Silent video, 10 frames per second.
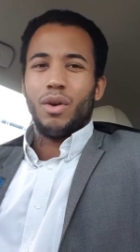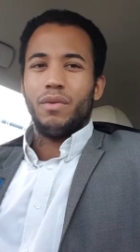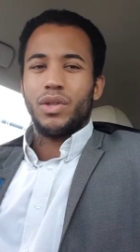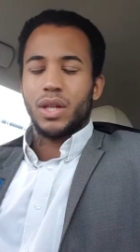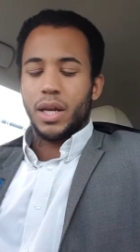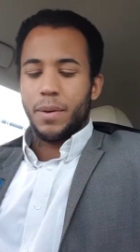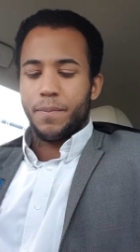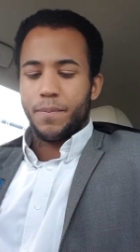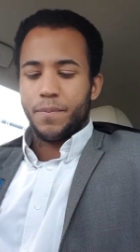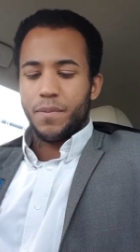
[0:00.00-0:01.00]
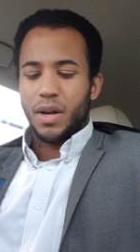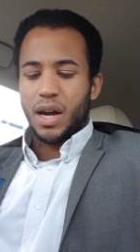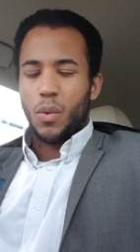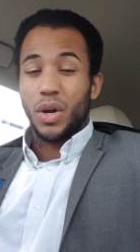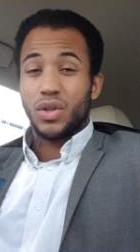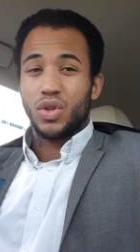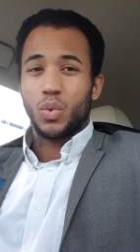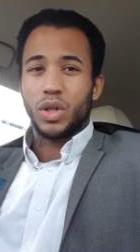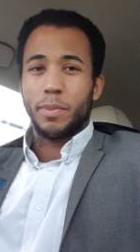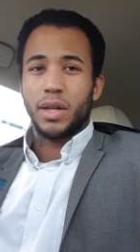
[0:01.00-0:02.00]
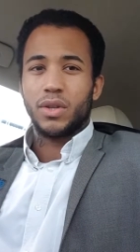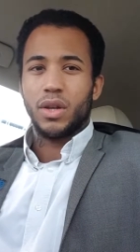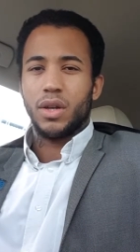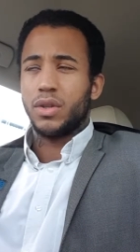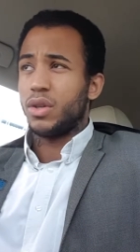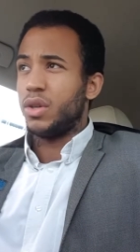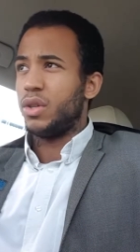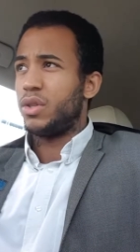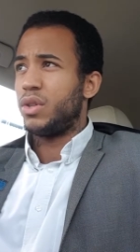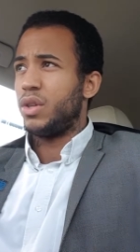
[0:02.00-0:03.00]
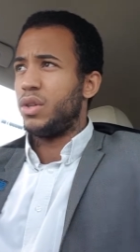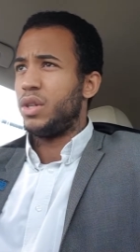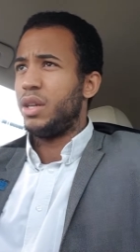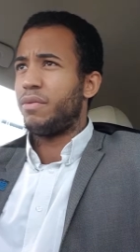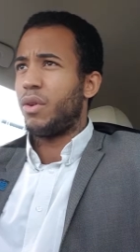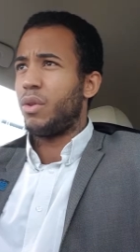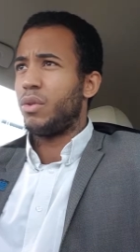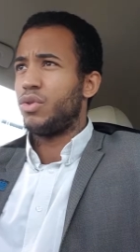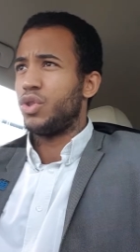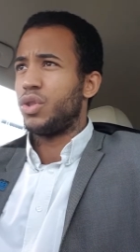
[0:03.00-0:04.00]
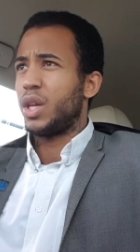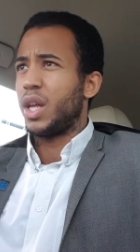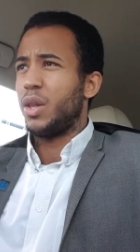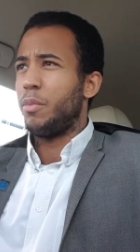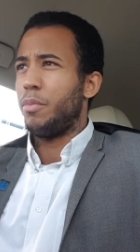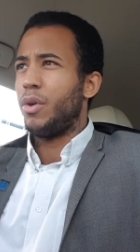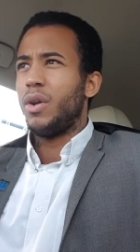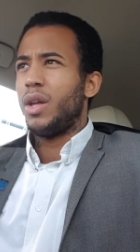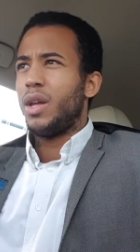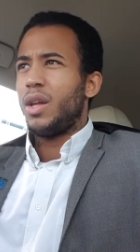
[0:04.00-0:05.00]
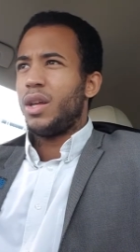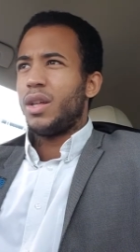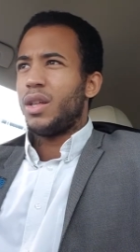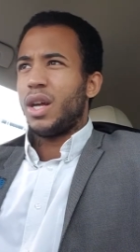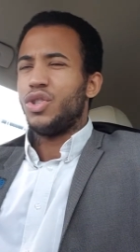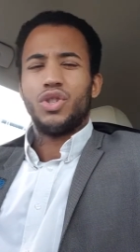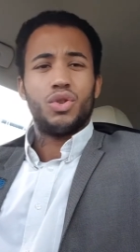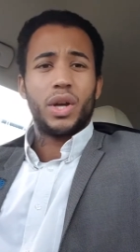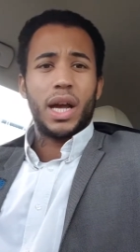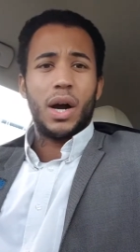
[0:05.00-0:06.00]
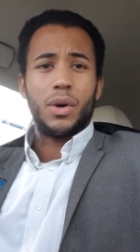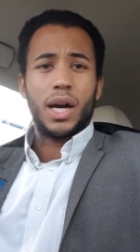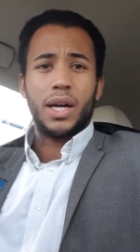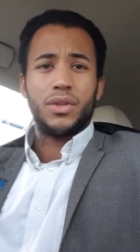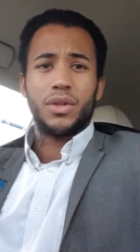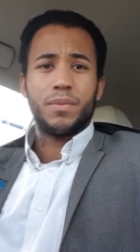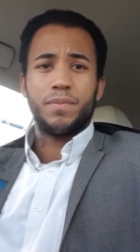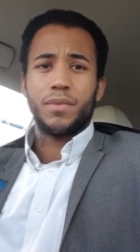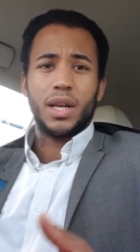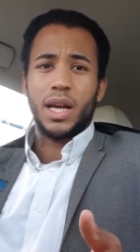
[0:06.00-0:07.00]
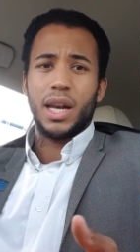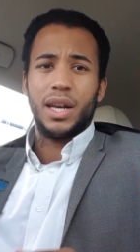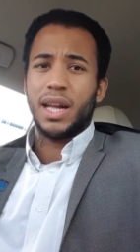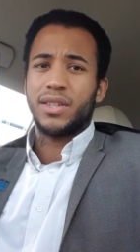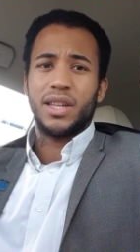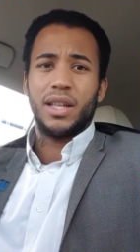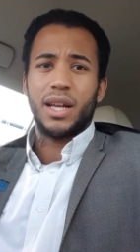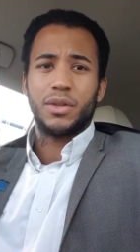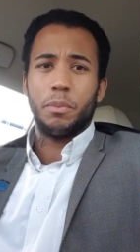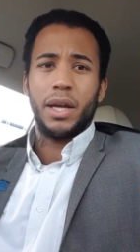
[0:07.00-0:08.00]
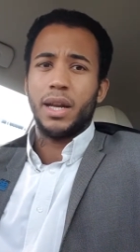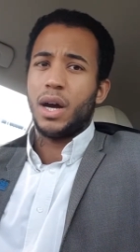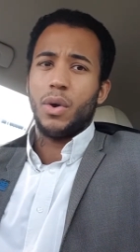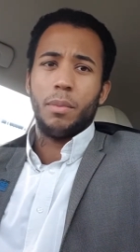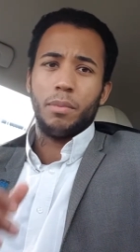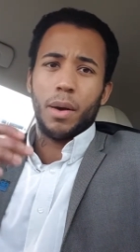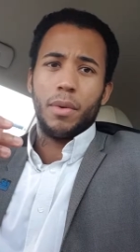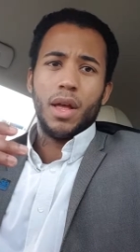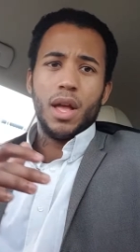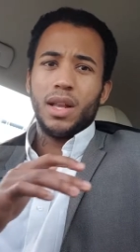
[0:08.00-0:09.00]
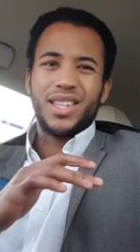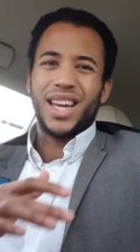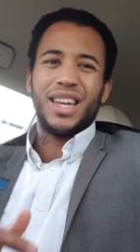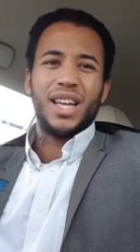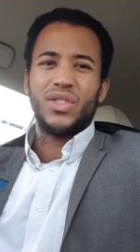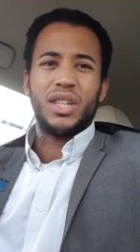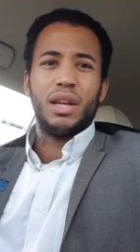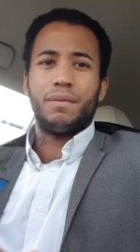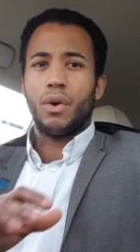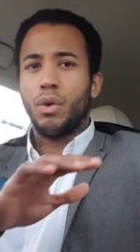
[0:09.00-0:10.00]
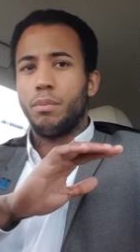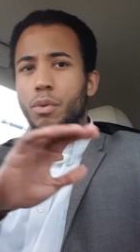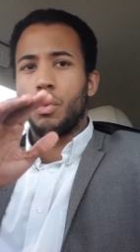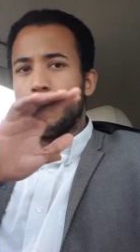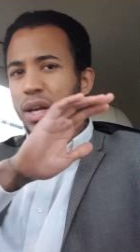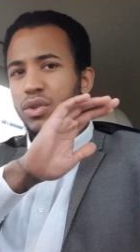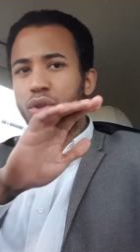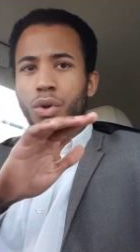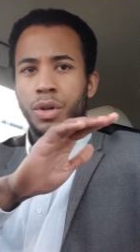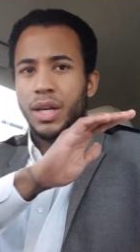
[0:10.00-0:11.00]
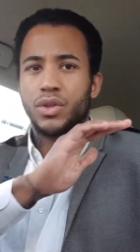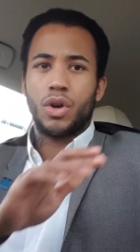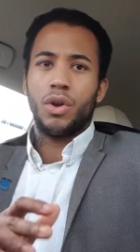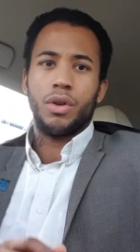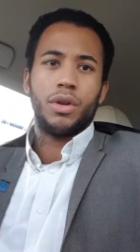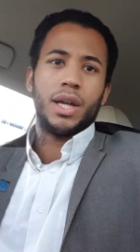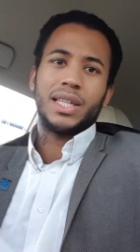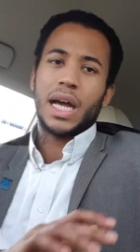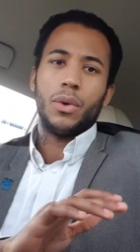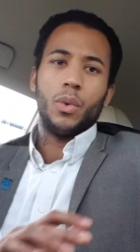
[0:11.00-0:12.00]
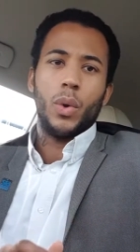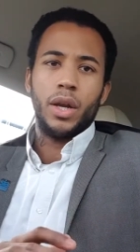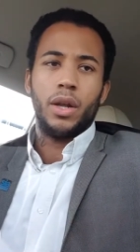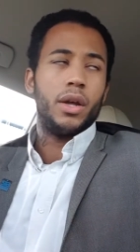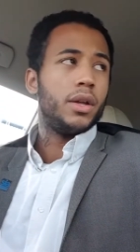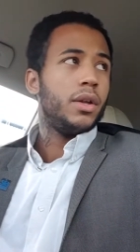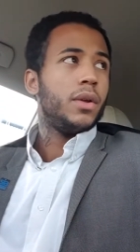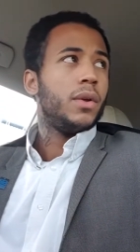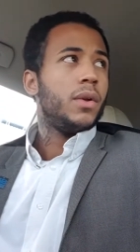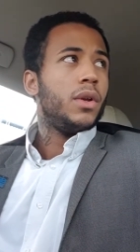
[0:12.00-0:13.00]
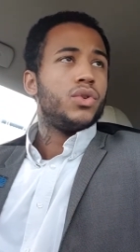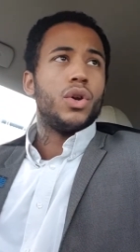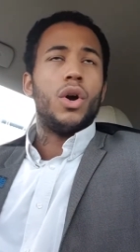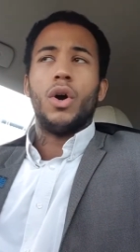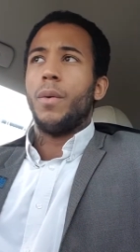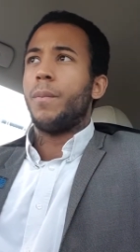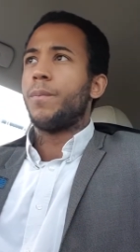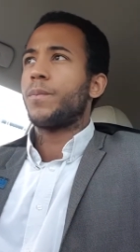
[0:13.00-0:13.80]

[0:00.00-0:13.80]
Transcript: obviously I wanted to switch back to, to, to default just to kill him, but I just stuck it out, guys, and that's it. That's me now. I'm, I'm ten years of default, boom, that's done, that's gone, that's out of the window. So